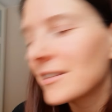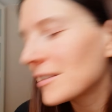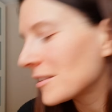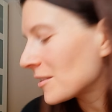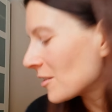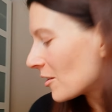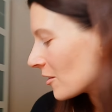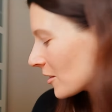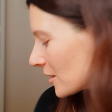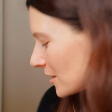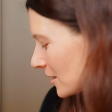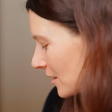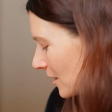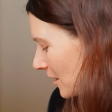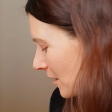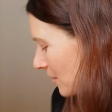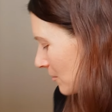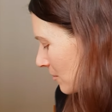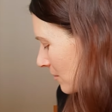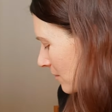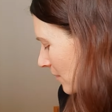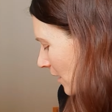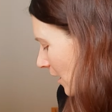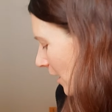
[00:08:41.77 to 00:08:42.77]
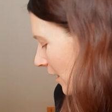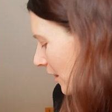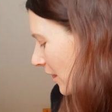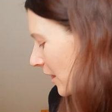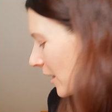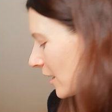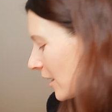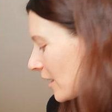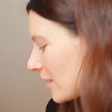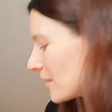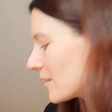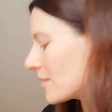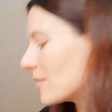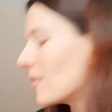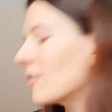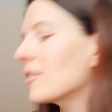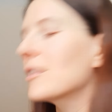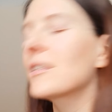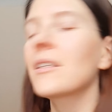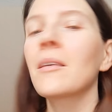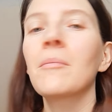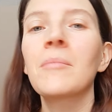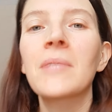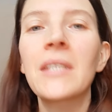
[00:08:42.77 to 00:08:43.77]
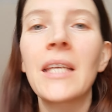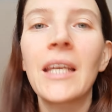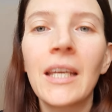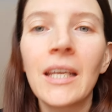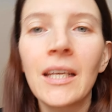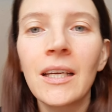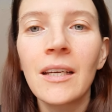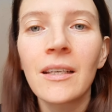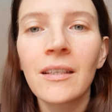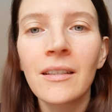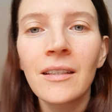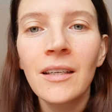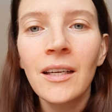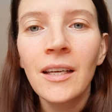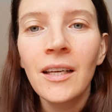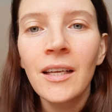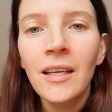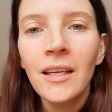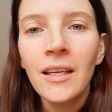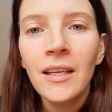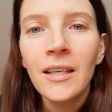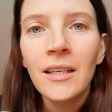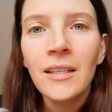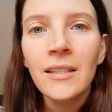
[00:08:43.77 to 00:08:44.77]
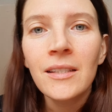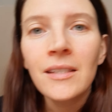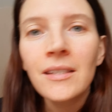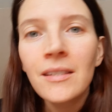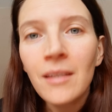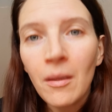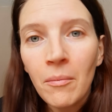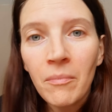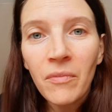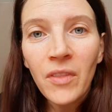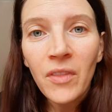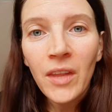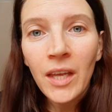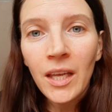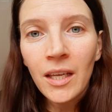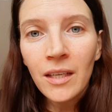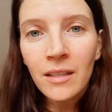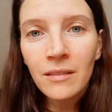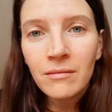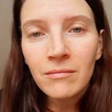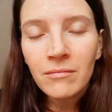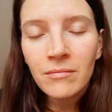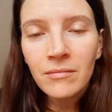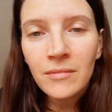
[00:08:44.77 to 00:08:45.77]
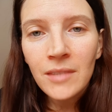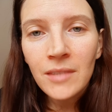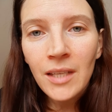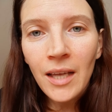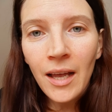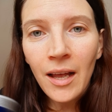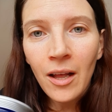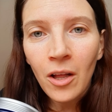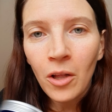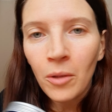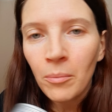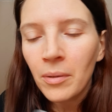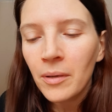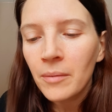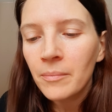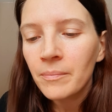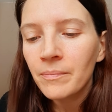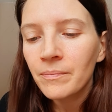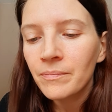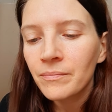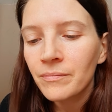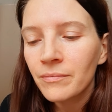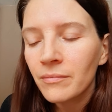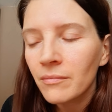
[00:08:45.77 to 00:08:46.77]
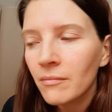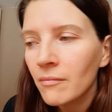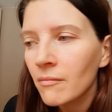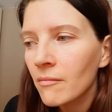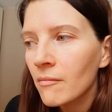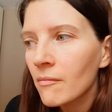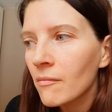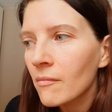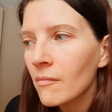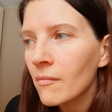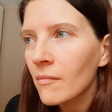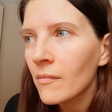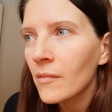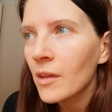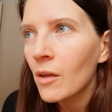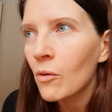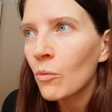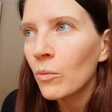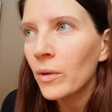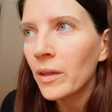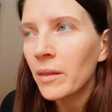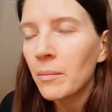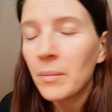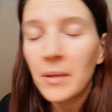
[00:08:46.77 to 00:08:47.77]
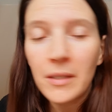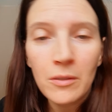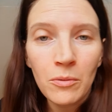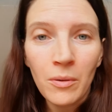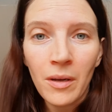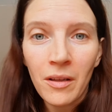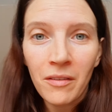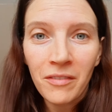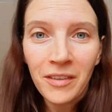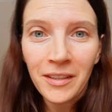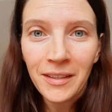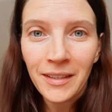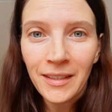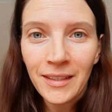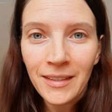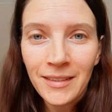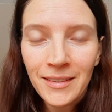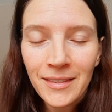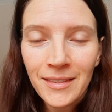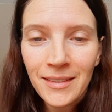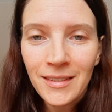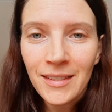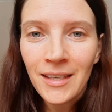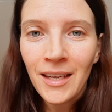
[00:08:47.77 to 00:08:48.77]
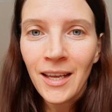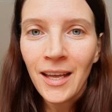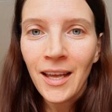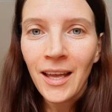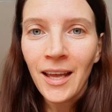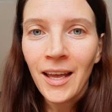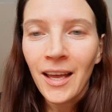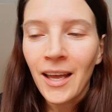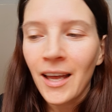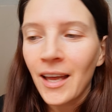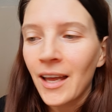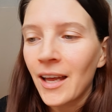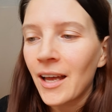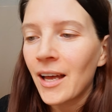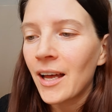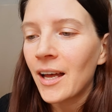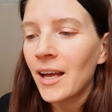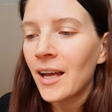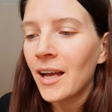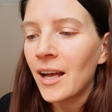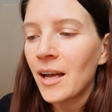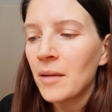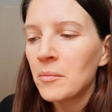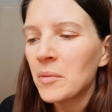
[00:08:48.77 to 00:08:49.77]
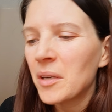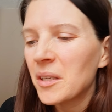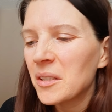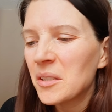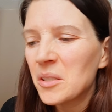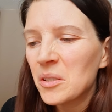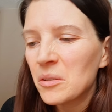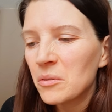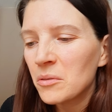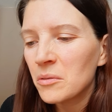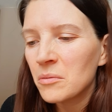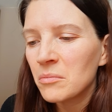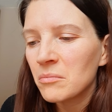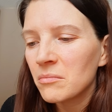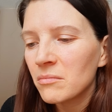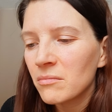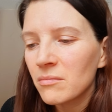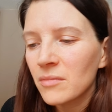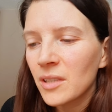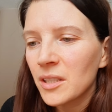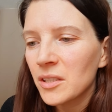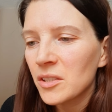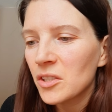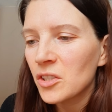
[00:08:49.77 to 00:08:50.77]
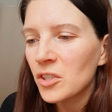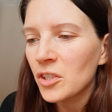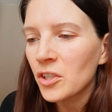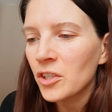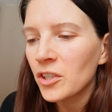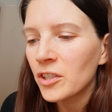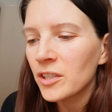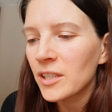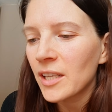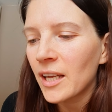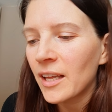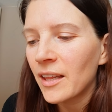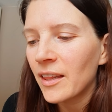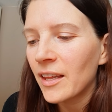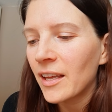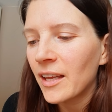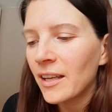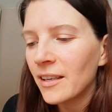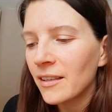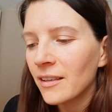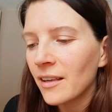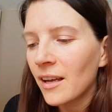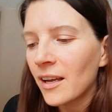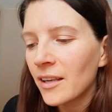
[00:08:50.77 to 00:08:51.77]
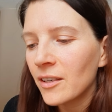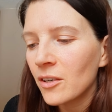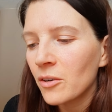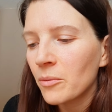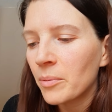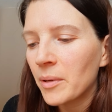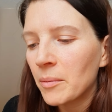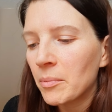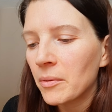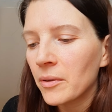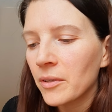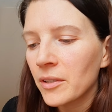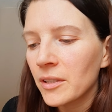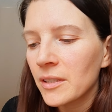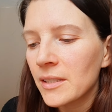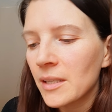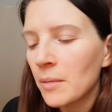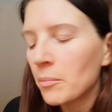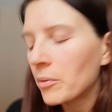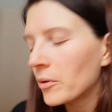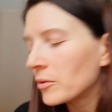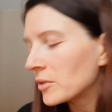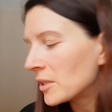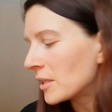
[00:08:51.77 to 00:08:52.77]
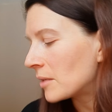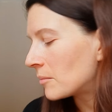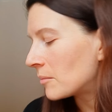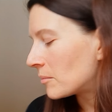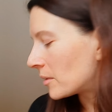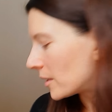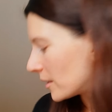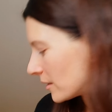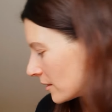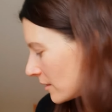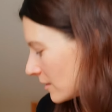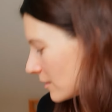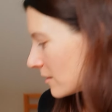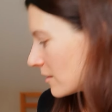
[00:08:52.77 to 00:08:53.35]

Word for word: as long as I'm, I think as long as I'm taking something to help with B12 at least, uh, I'm not too concerned. And then I know people are going to say protein, but